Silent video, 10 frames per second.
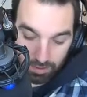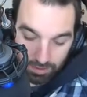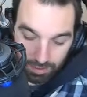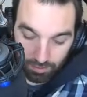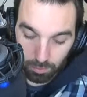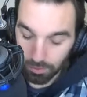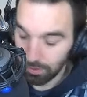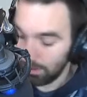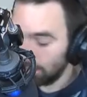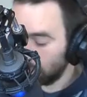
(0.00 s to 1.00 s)
is
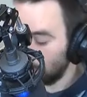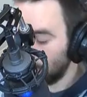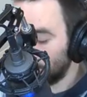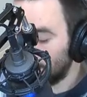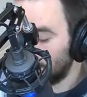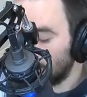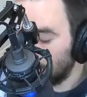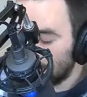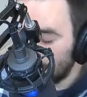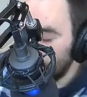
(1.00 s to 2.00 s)
what decimal? So if